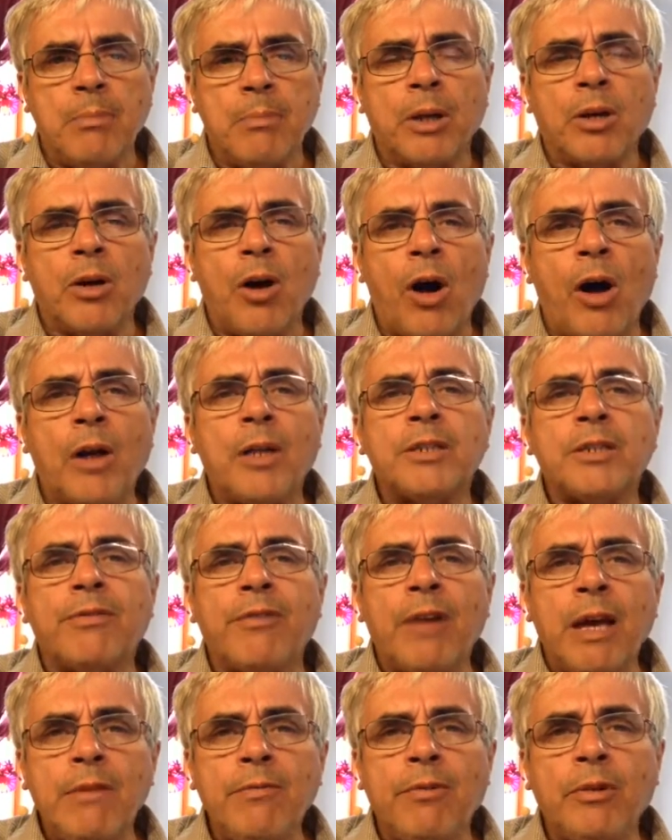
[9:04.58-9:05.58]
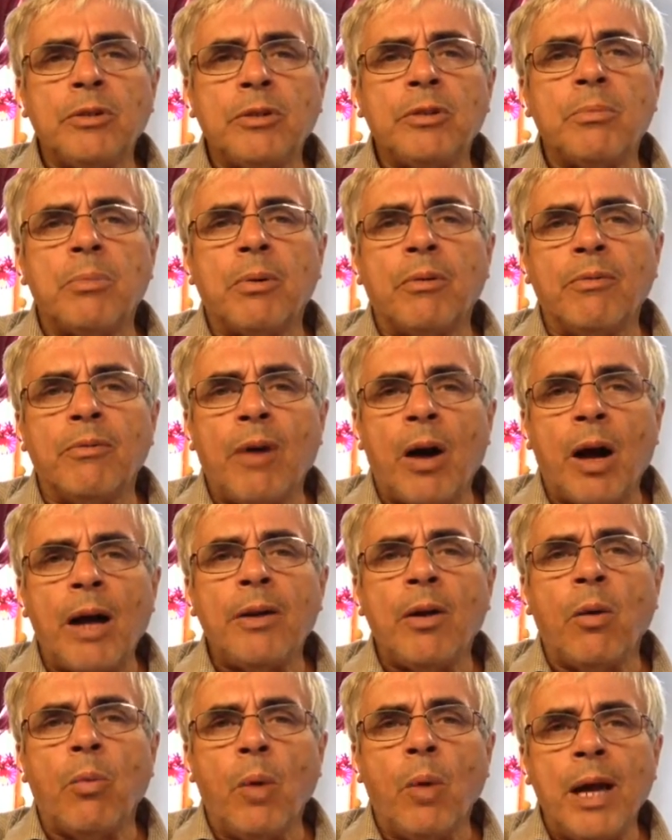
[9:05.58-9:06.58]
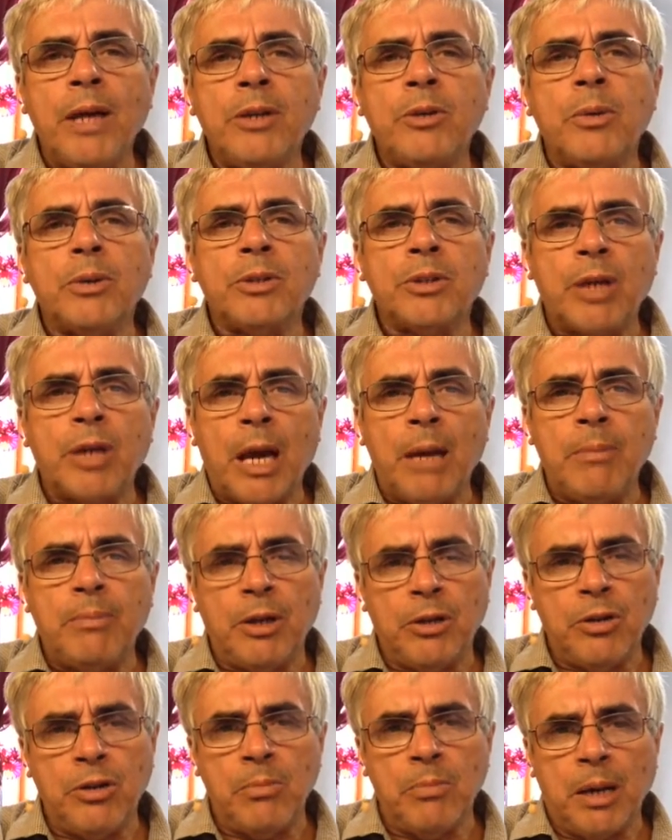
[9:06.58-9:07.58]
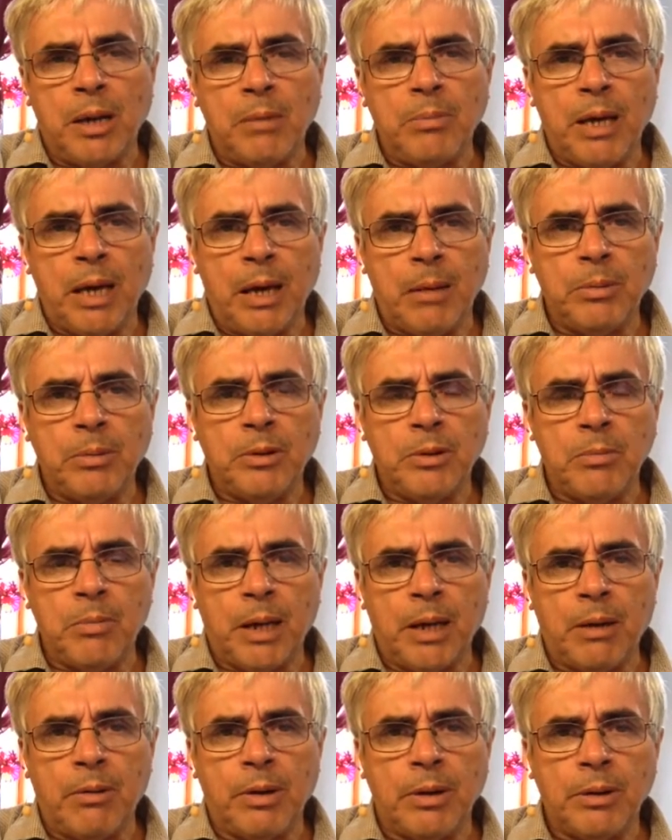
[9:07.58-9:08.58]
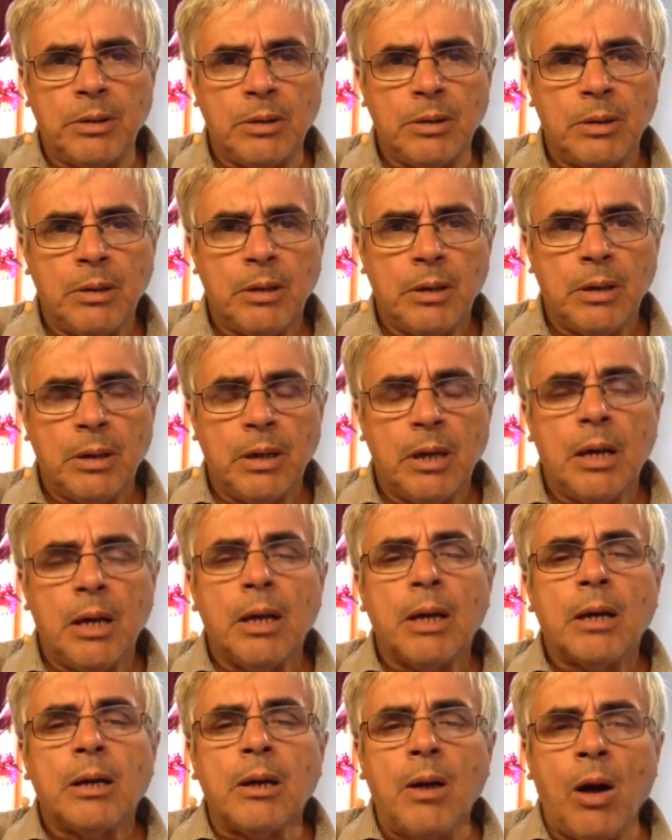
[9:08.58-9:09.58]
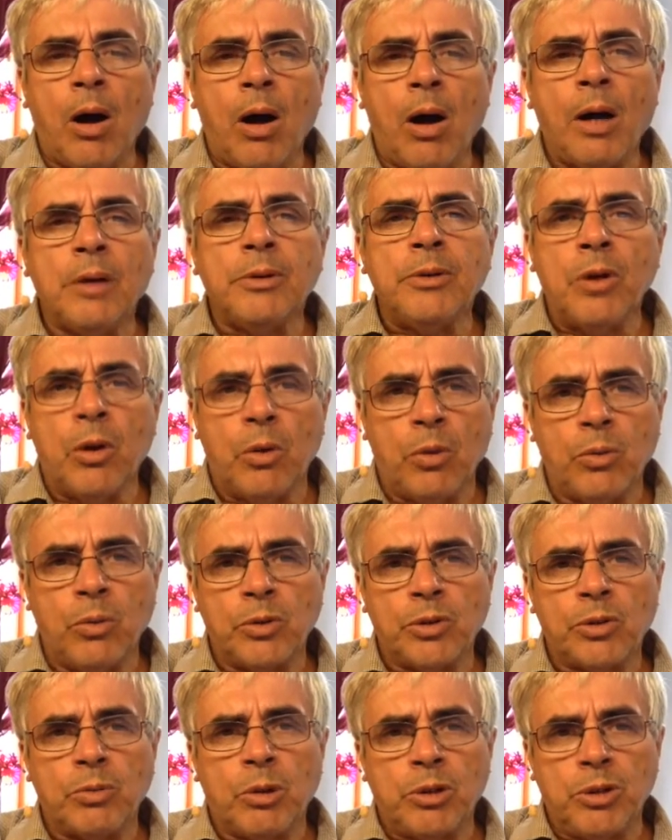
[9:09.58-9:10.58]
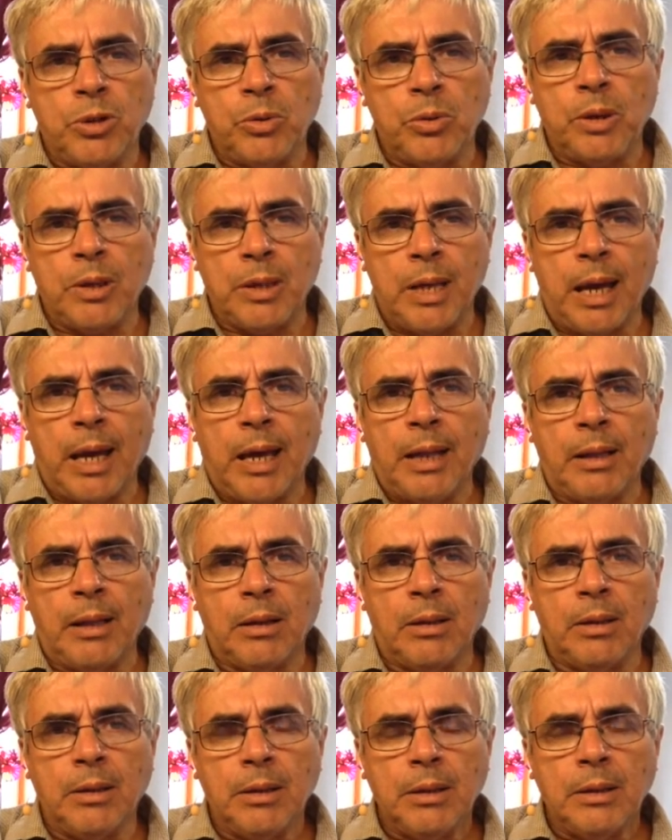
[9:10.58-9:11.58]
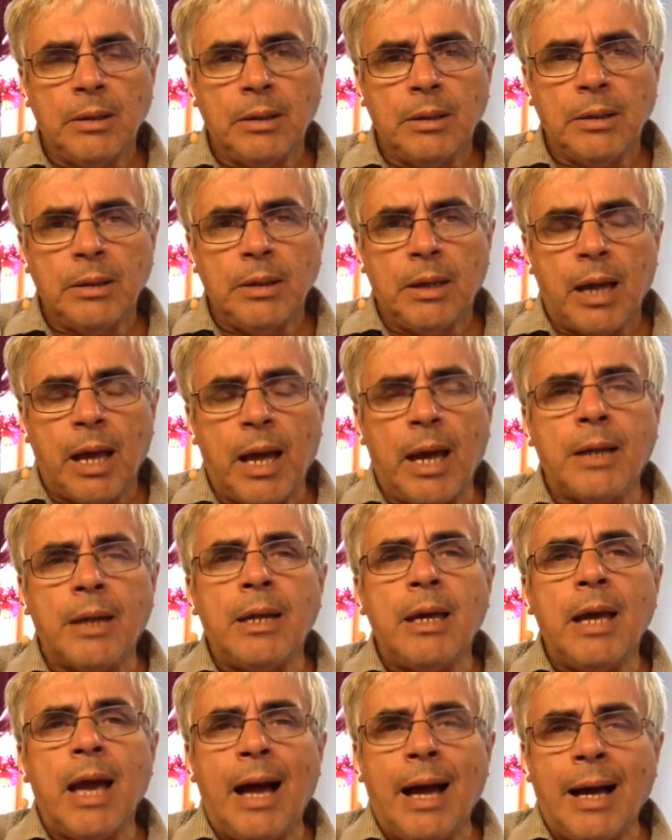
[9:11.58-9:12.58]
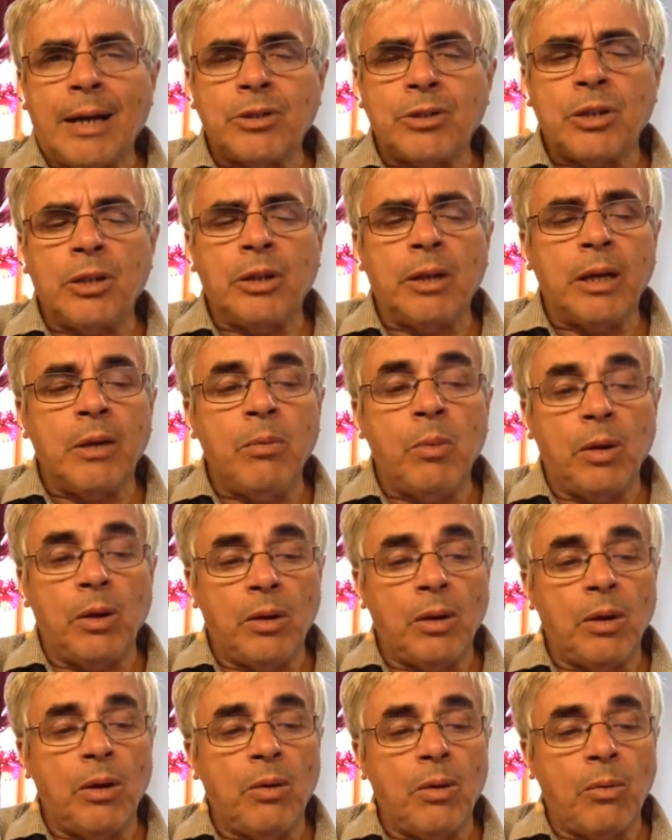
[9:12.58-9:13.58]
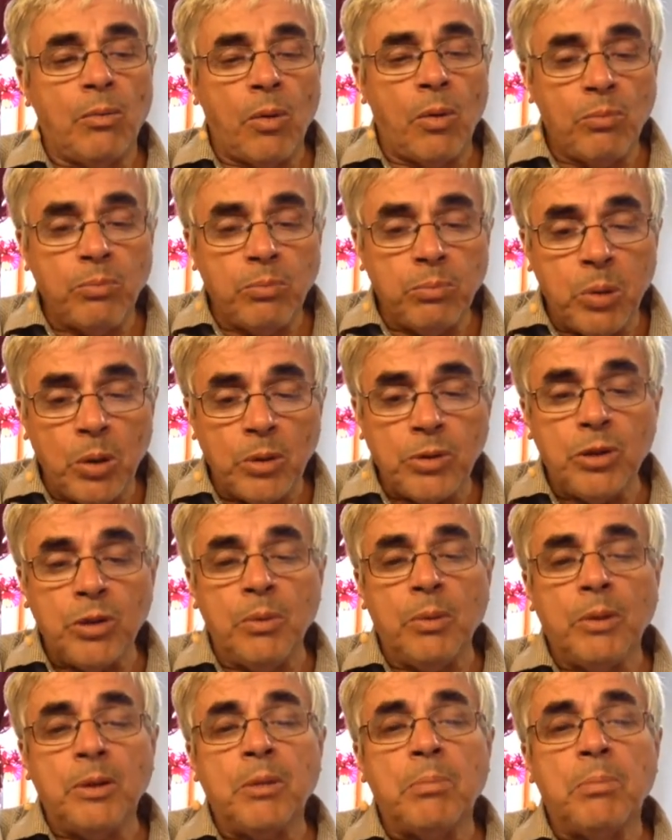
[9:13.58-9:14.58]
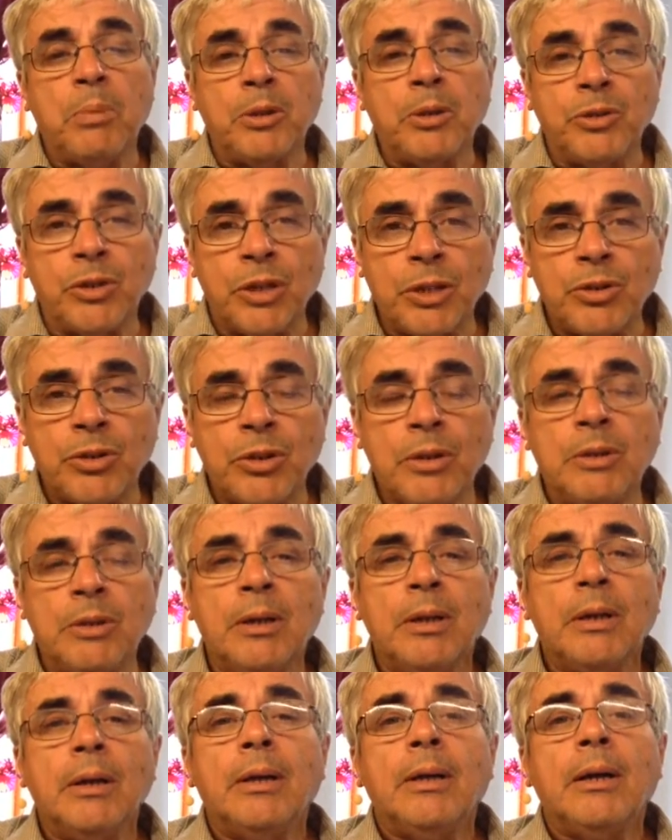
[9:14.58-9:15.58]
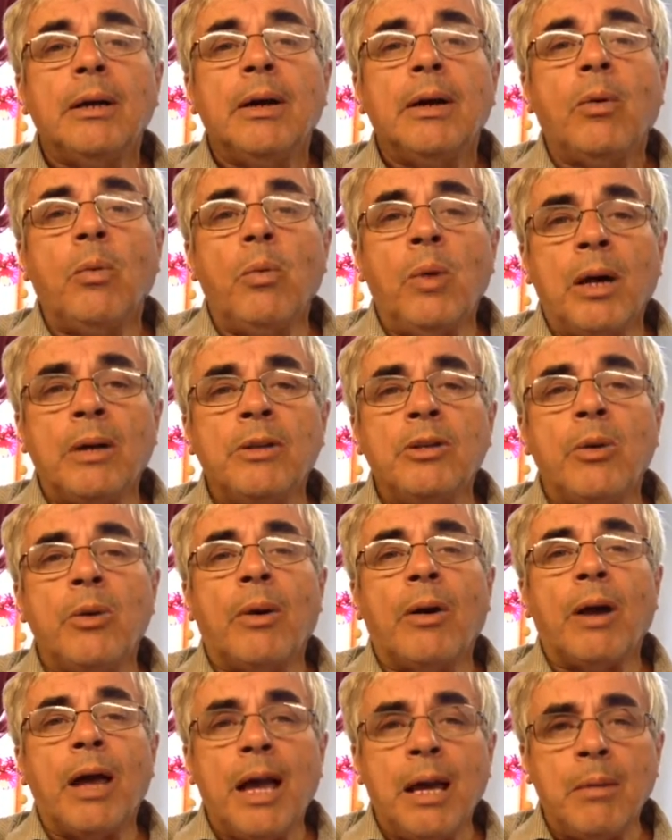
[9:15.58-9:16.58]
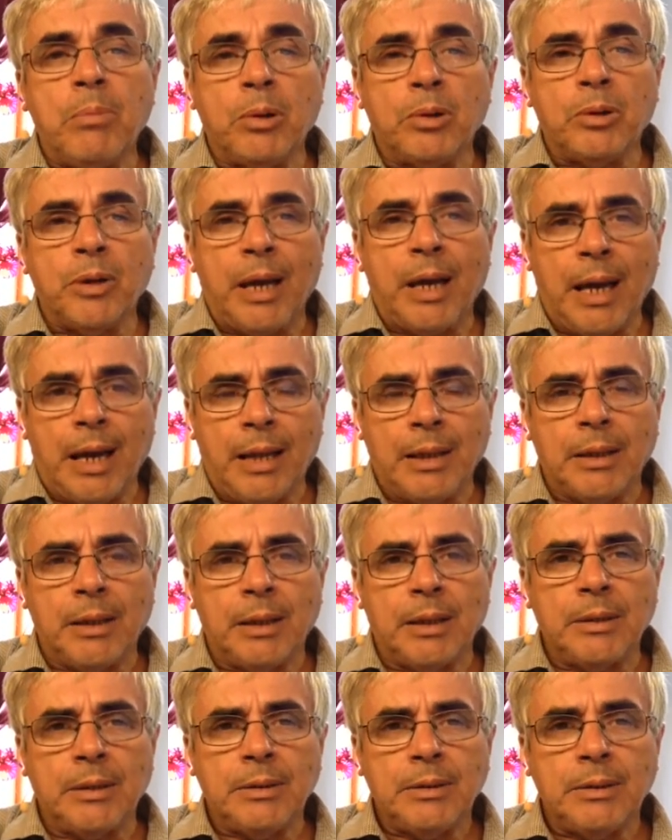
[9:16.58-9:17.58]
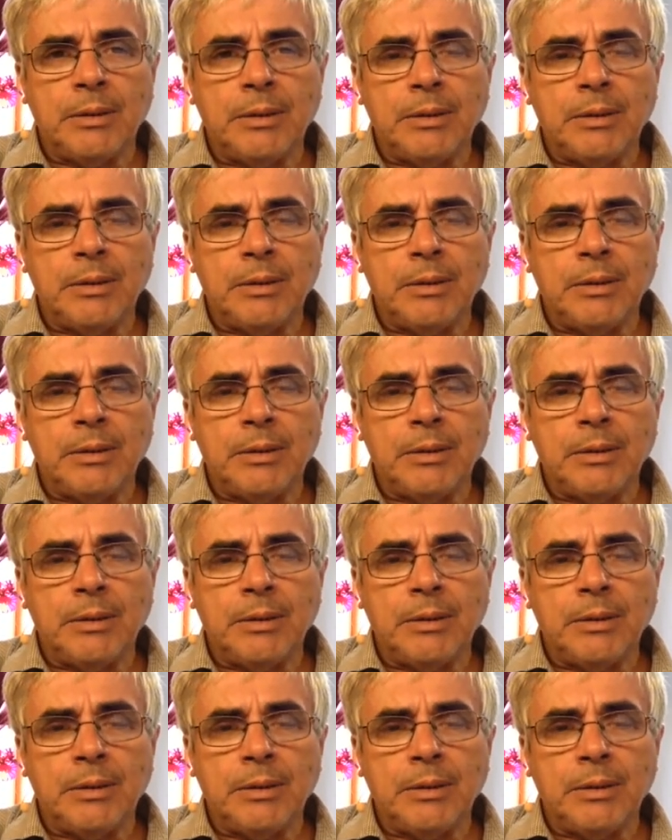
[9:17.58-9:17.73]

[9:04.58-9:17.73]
but God is faithful to provide a way to escape that you may be able to bear it. God knows what you can handle, and he actually will put you in the position when you are able to handle it.